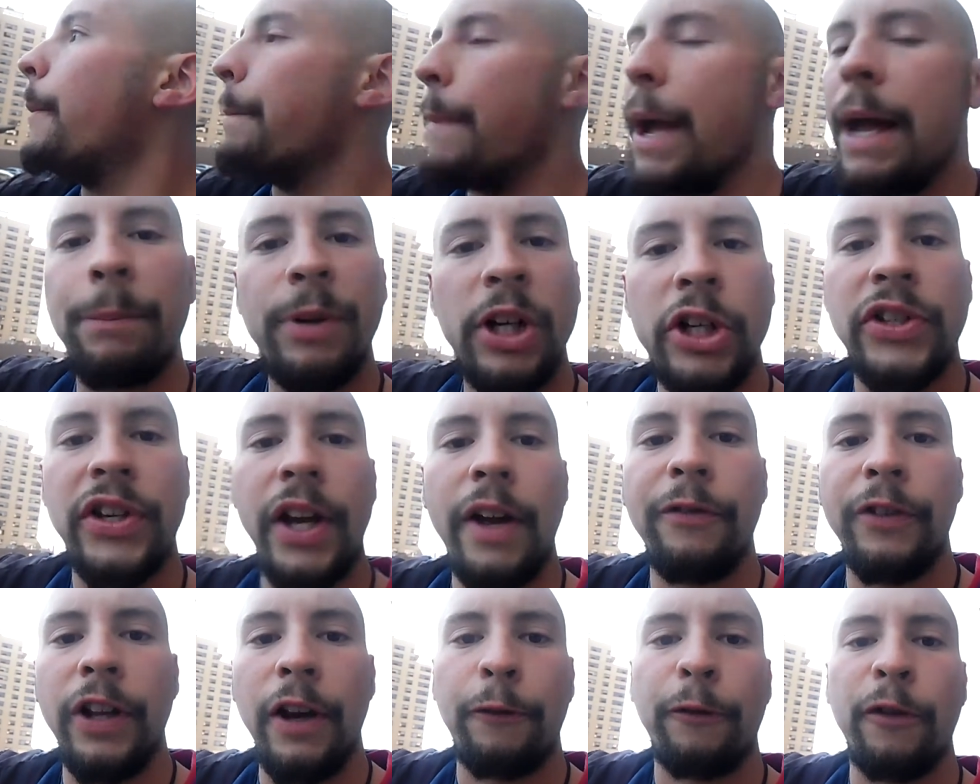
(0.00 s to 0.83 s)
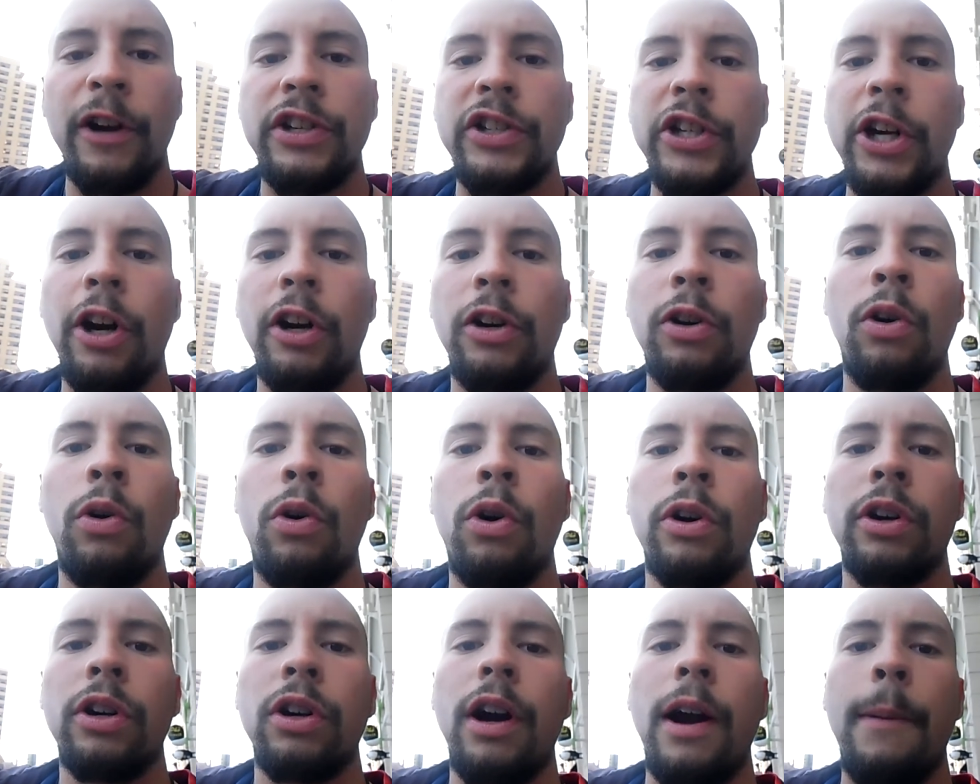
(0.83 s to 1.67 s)
Members of the Fraternal
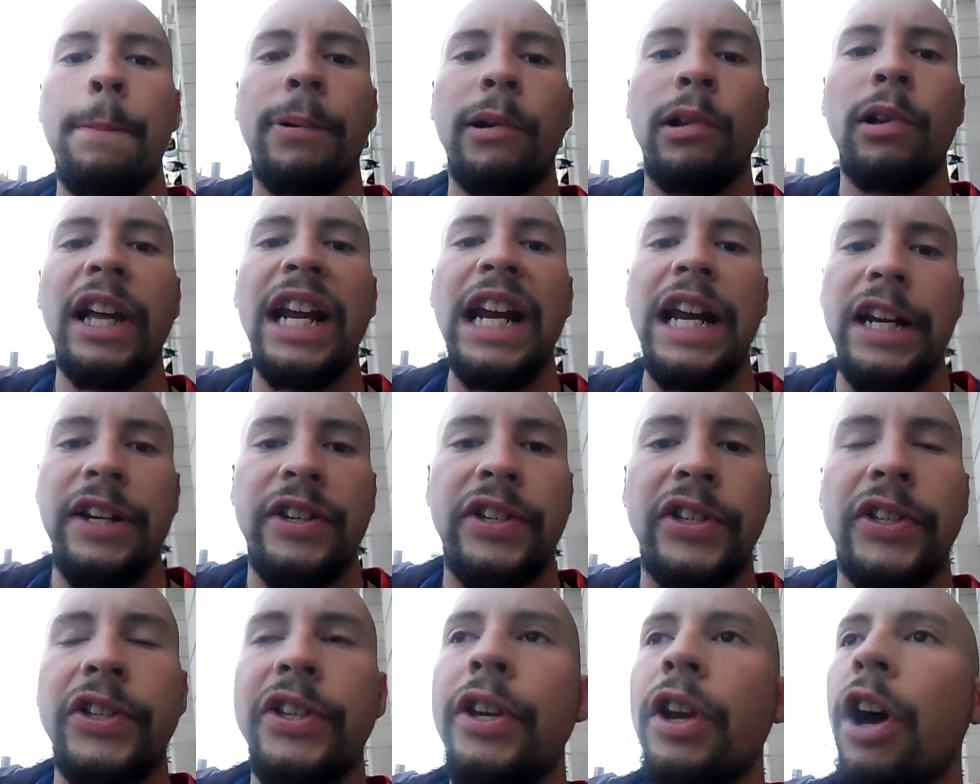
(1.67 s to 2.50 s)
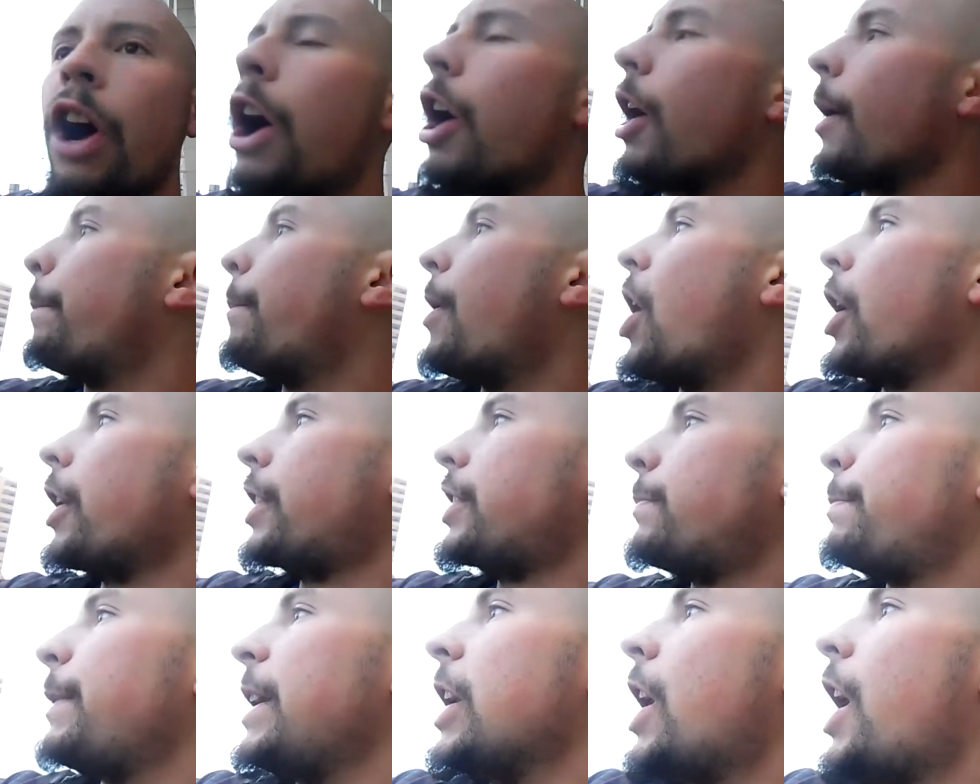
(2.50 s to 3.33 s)
Order of Police are
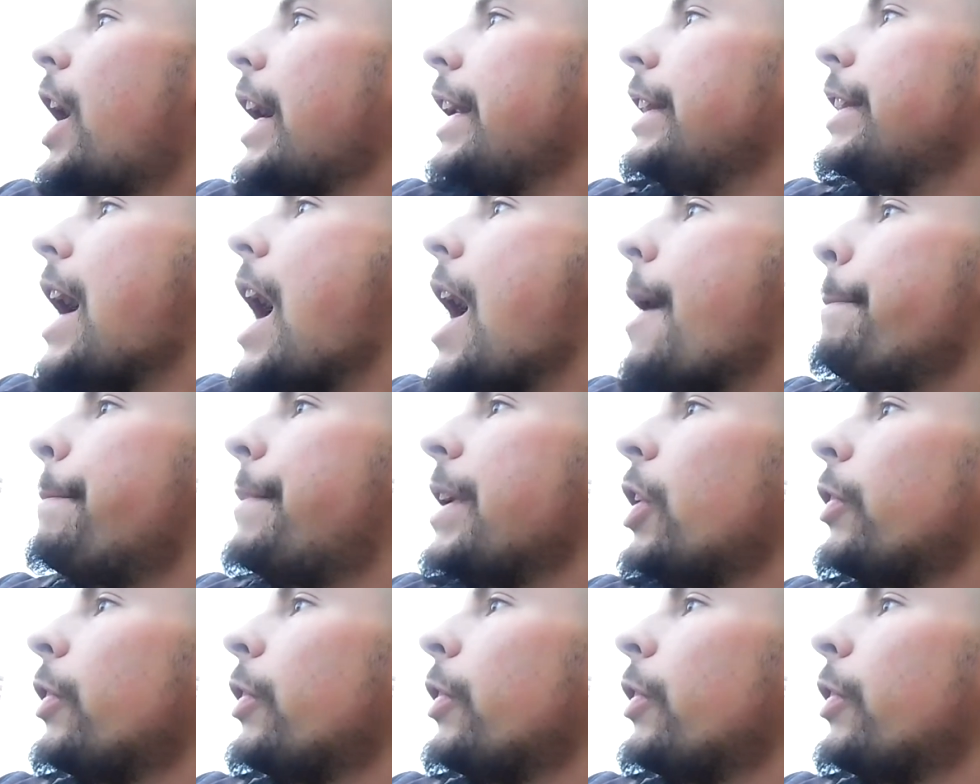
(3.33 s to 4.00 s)
parked behind that